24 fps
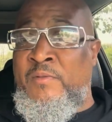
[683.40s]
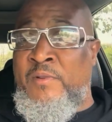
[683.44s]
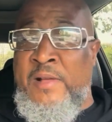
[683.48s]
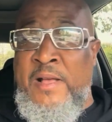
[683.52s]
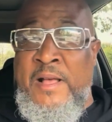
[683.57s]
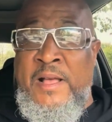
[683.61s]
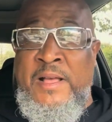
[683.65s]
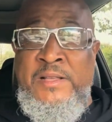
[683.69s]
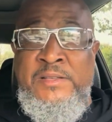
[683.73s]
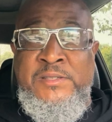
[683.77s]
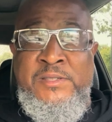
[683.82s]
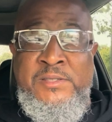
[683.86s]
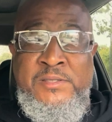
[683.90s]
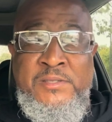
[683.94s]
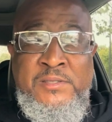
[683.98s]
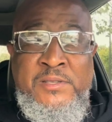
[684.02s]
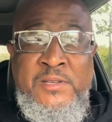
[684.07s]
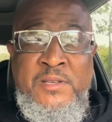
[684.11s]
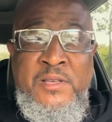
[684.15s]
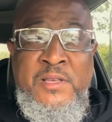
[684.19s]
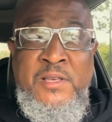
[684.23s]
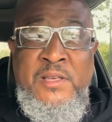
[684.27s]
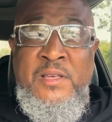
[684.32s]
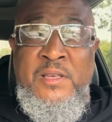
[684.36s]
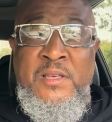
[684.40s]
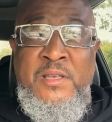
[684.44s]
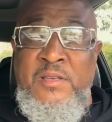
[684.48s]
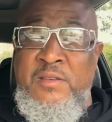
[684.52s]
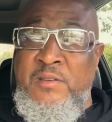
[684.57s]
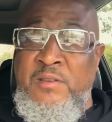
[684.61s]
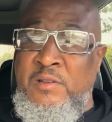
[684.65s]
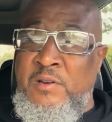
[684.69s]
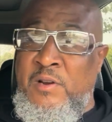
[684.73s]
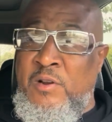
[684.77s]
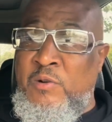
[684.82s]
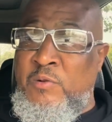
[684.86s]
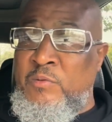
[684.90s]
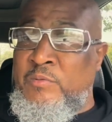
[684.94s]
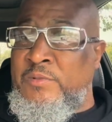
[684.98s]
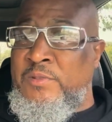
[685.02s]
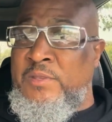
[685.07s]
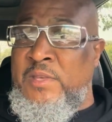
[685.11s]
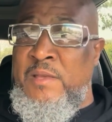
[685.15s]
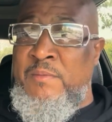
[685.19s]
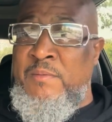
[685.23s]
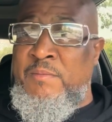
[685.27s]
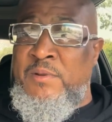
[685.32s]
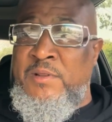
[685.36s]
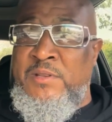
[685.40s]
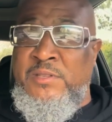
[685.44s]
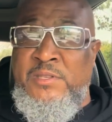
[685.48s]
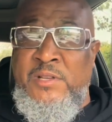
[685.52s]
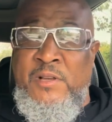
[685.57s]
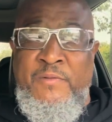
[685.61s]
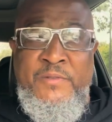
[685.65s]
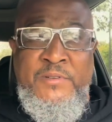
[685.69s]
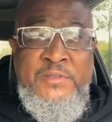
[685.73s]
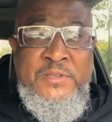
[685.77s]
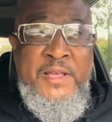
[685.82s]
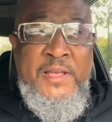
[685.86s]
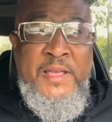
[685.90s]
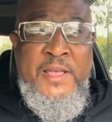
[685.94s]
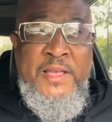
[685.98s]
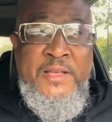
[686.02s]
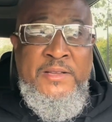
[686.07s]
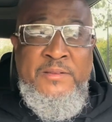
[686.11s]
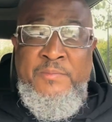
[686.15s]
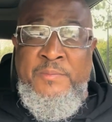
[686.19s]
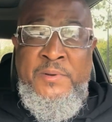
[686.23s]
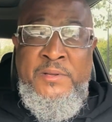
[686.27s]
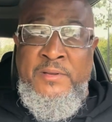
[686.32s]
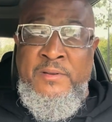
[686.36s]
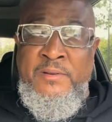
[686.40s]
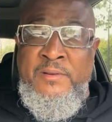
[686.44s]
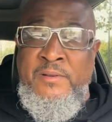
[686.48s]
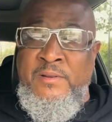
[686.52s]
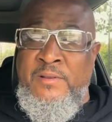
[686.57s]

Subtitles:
guys, just, you know, keeping himself a task. But